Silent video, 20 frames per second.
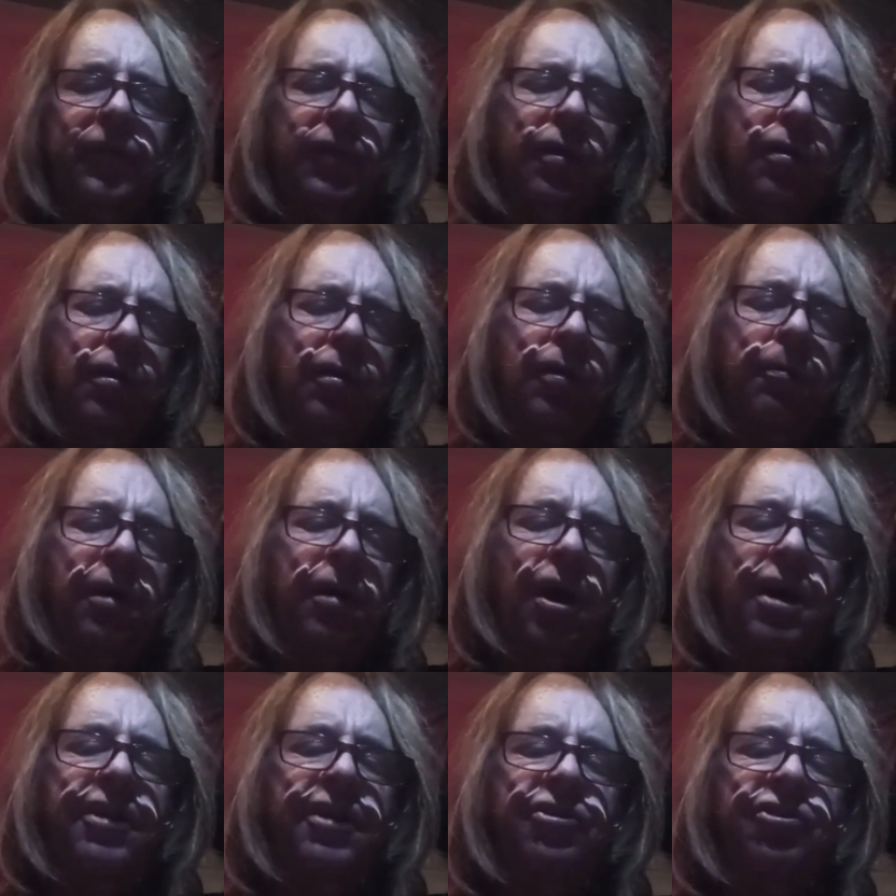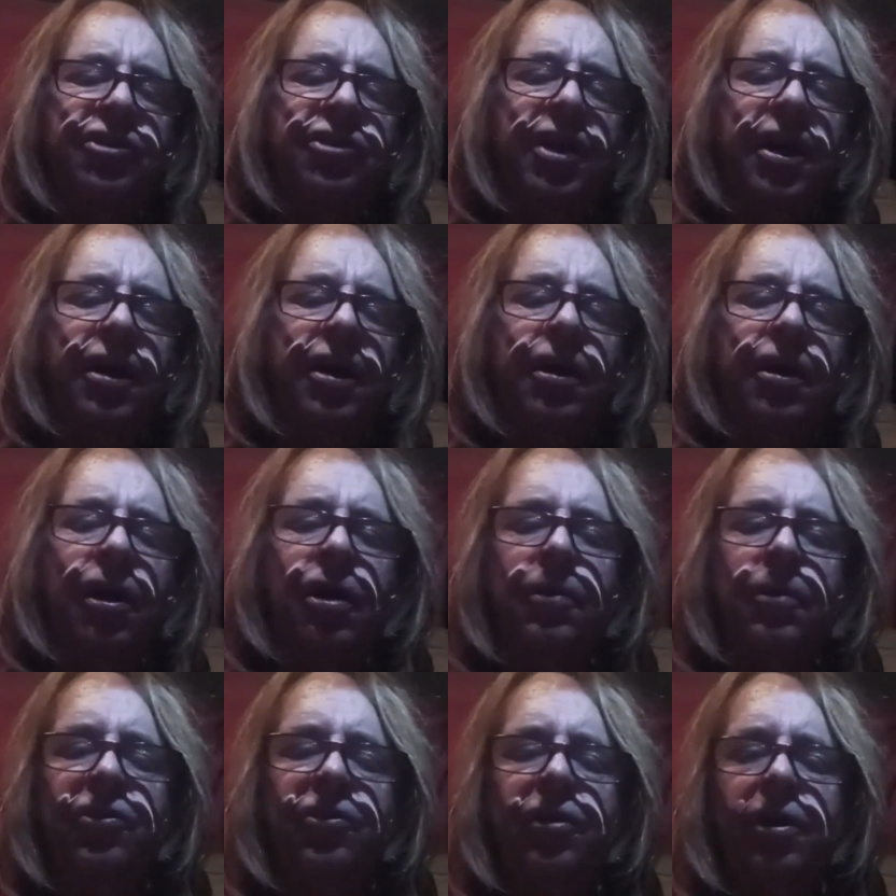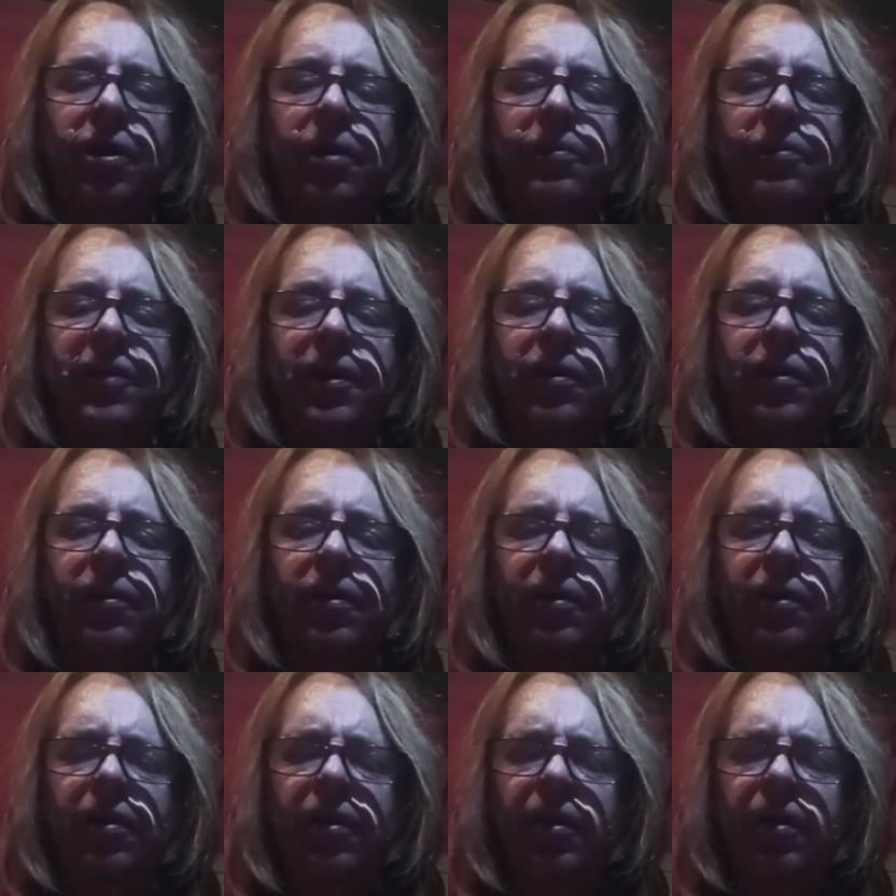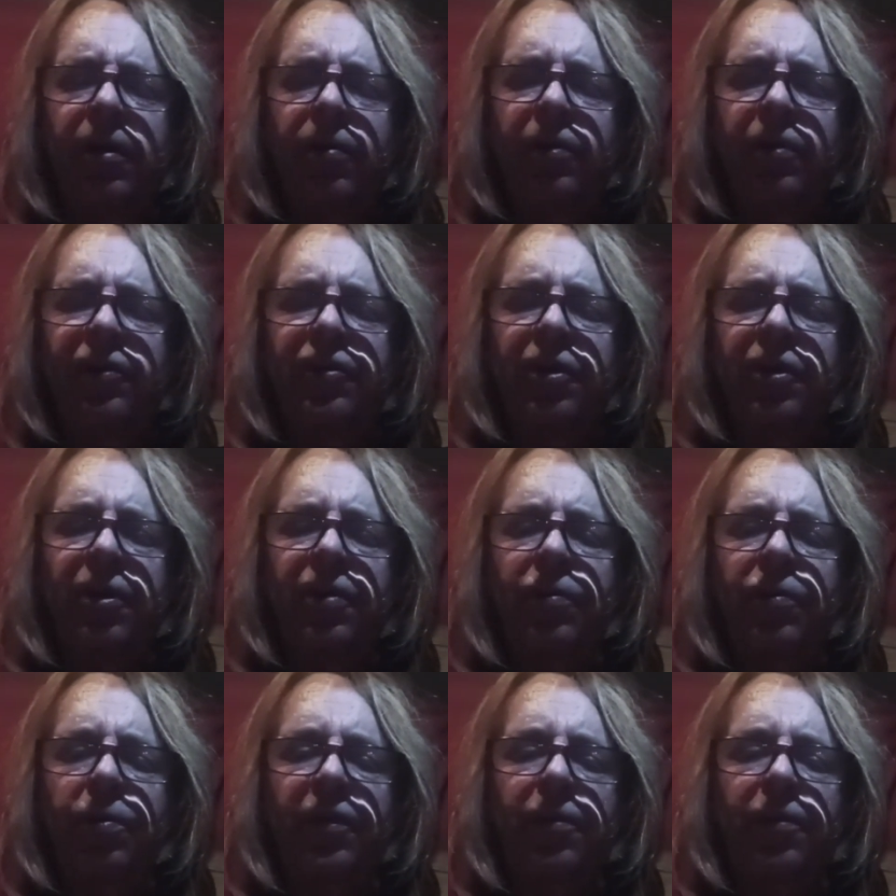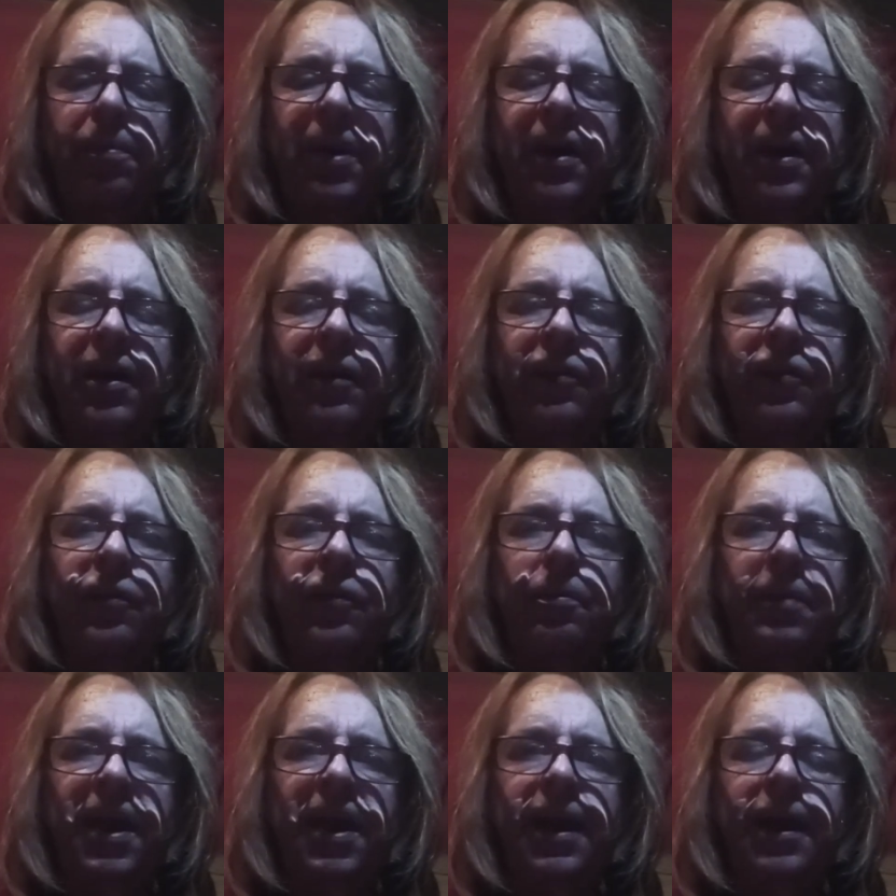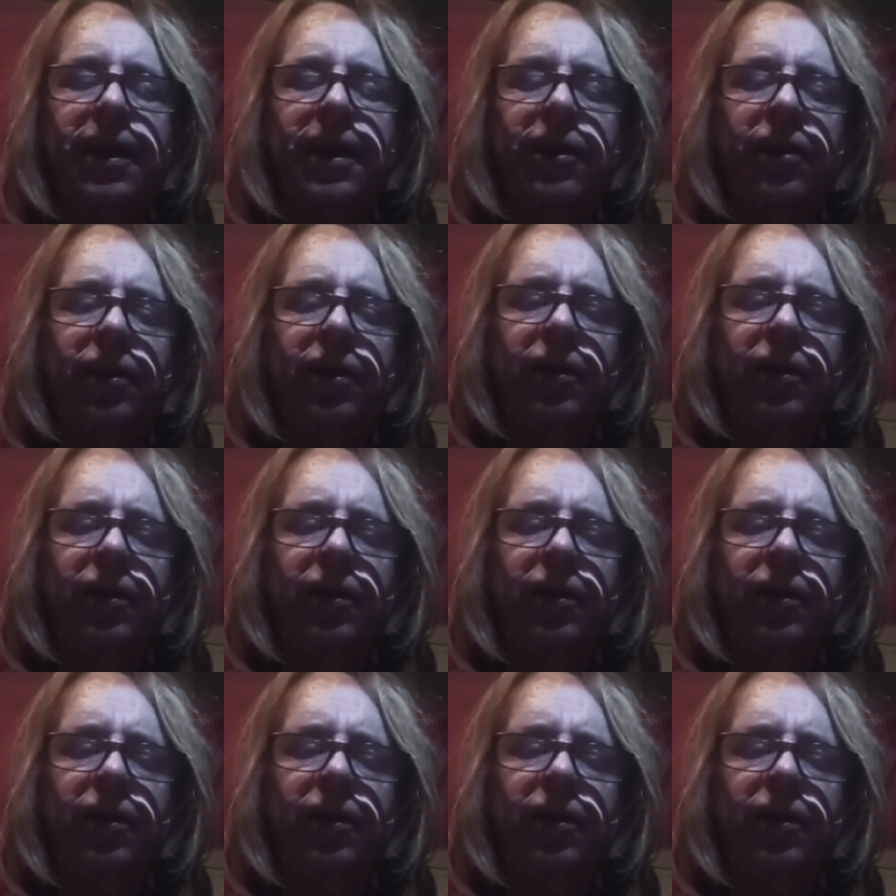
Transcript: potting shed unobserved, and returned with pick and spade.